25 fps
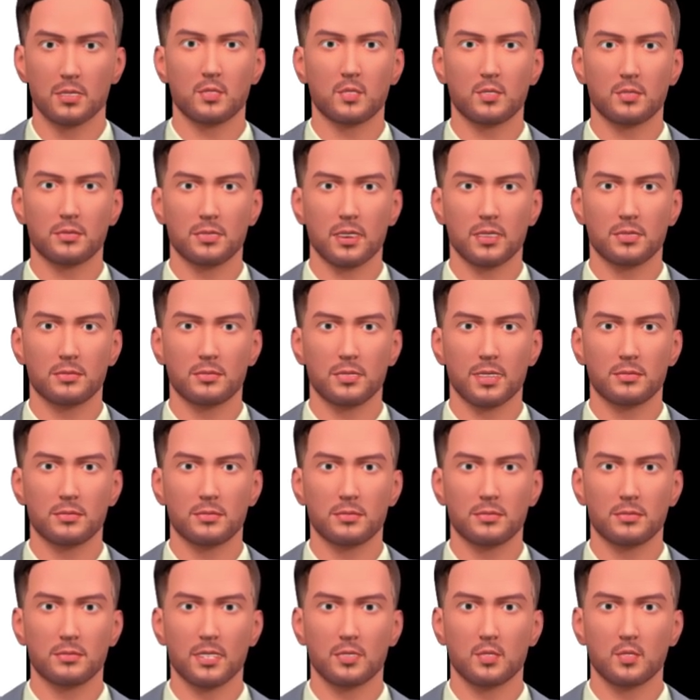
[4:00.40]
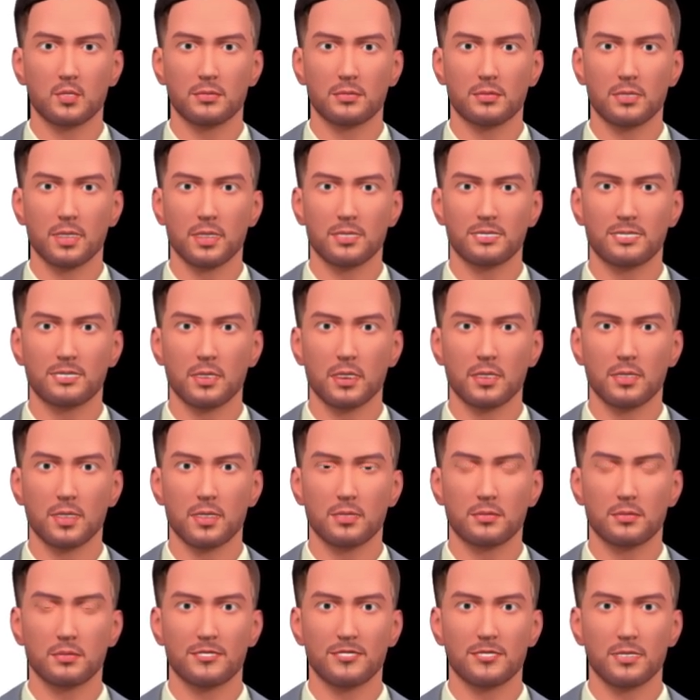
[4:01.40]
solutions, it is advisable
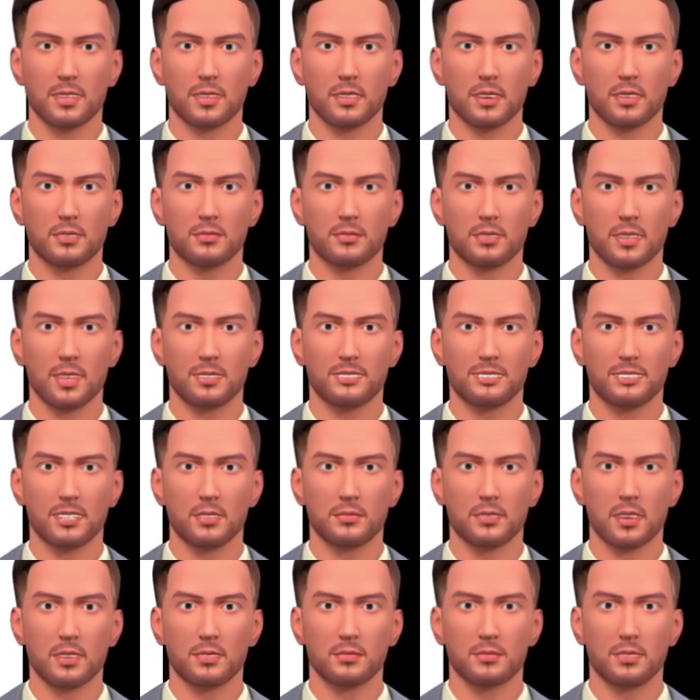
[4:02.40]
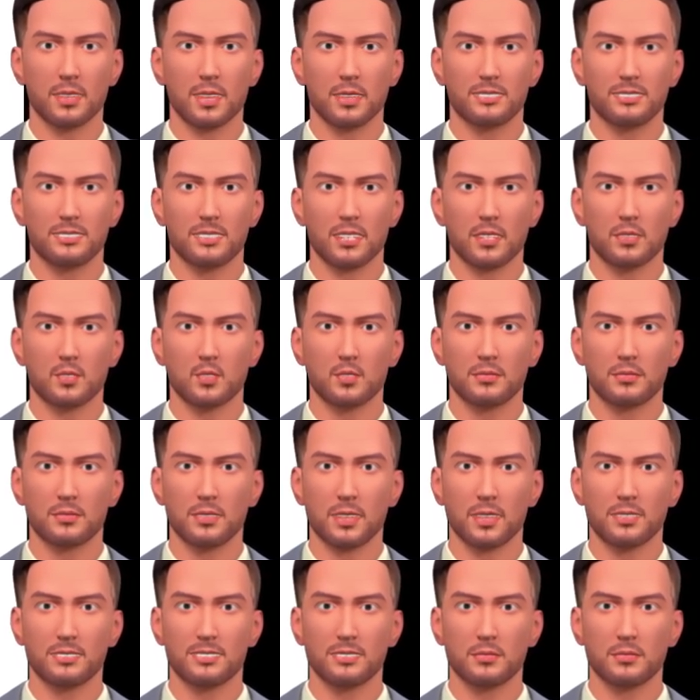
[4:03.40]
to consult with a qualified financial
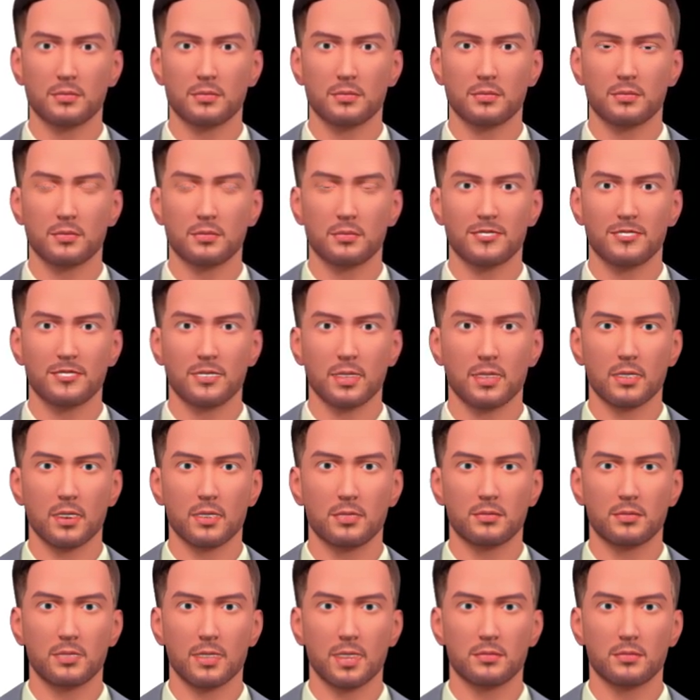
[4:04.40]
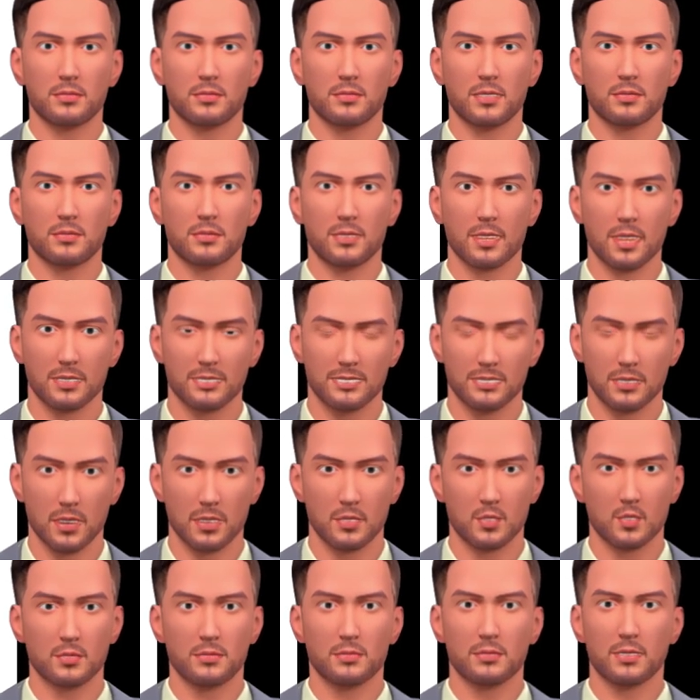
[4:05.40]
advisor, product expert, or product
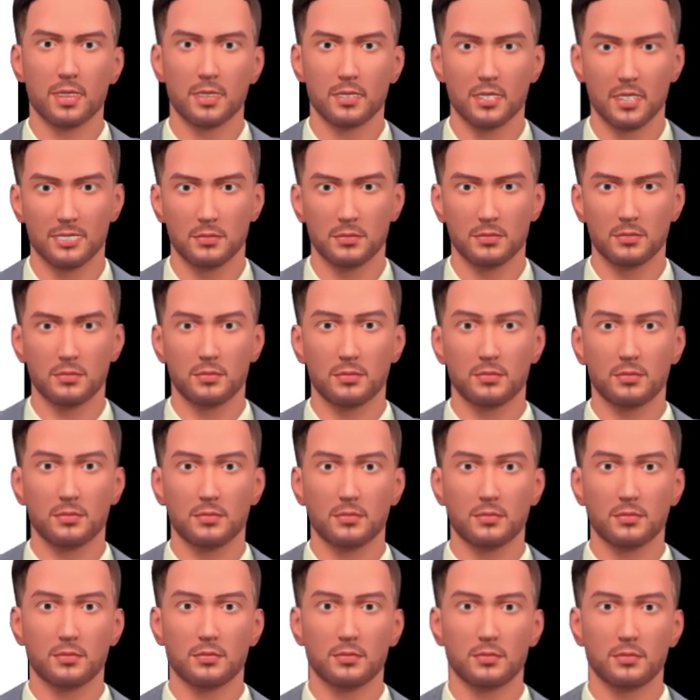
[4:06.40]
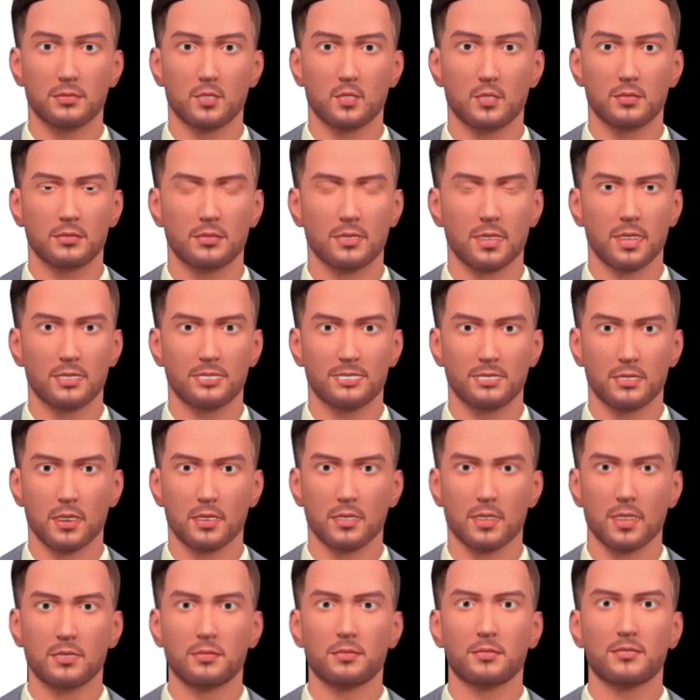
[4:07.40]
distributor. As registered
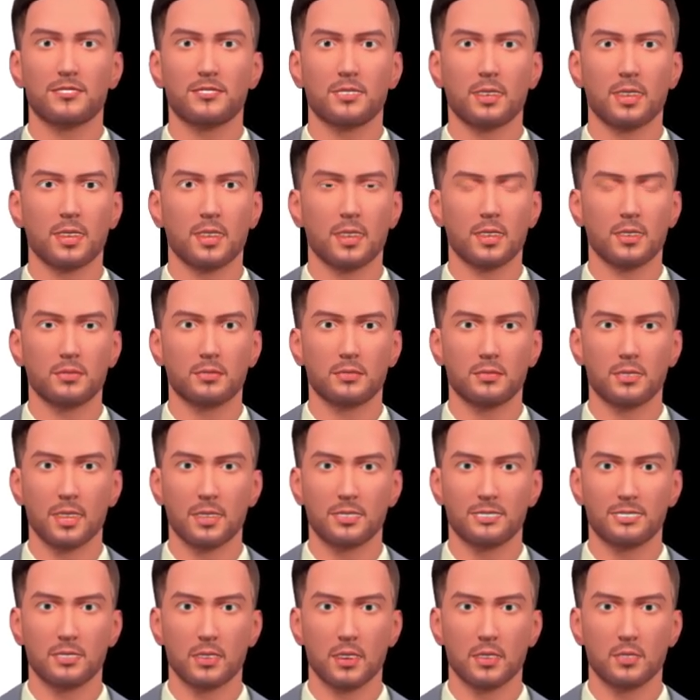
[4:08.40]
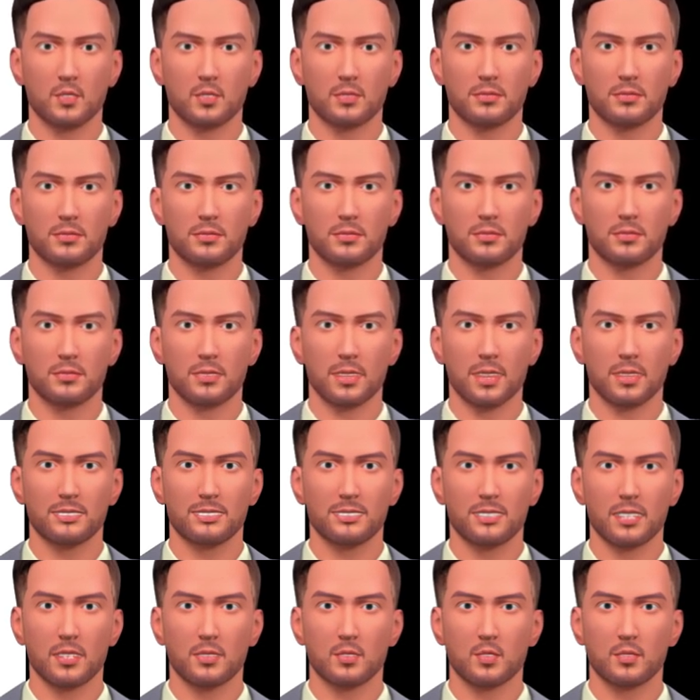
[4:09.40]
financial product distributors, we do
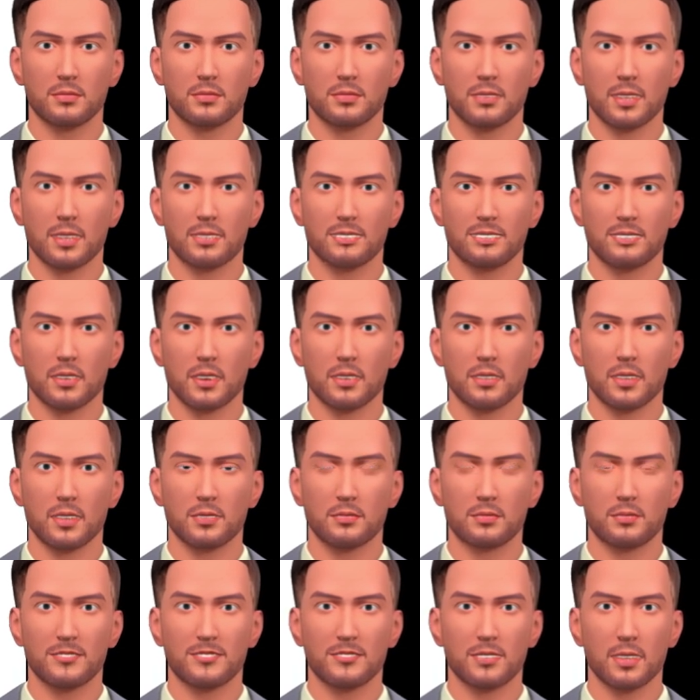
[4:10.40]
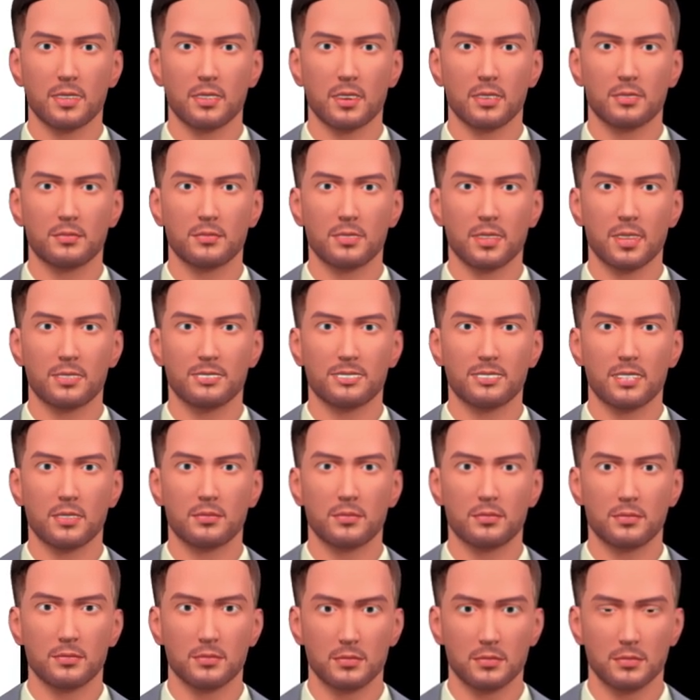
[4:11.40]
not charge any additional fees from our
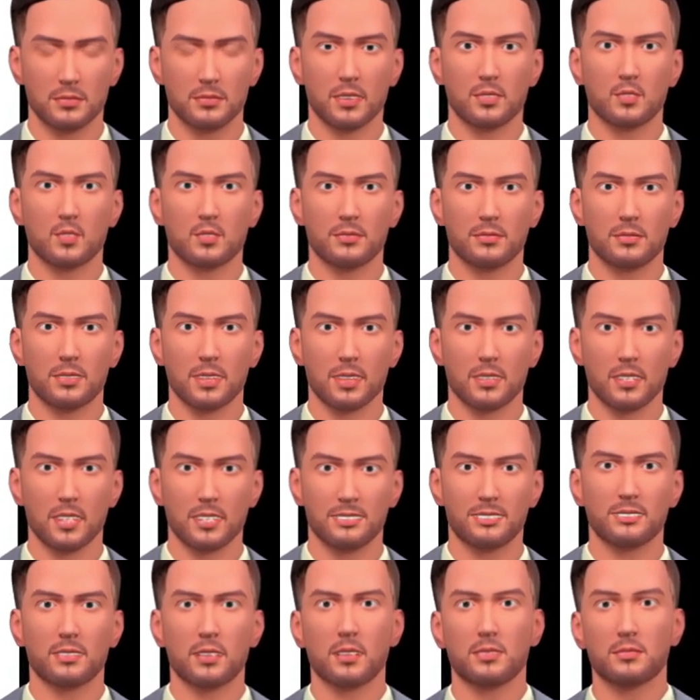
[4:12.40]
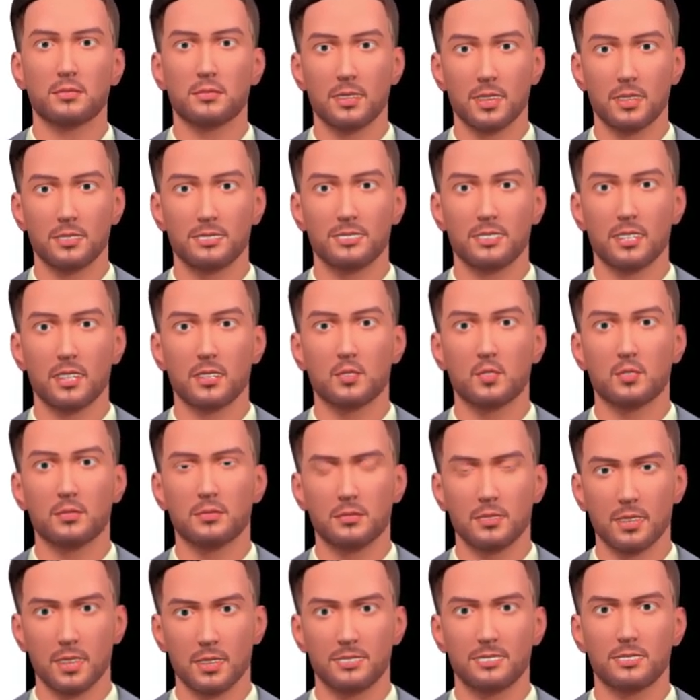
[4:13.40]
clients. Our remuneration is provided by
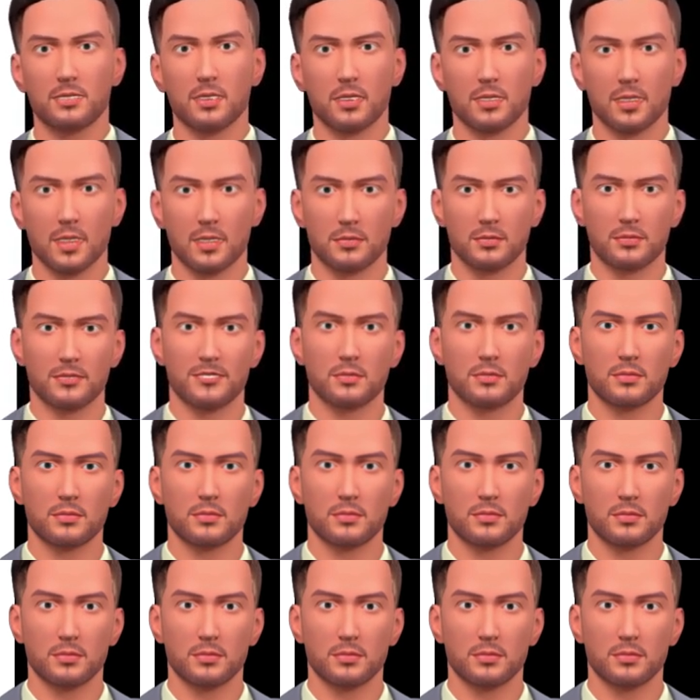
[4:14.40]
the product companies.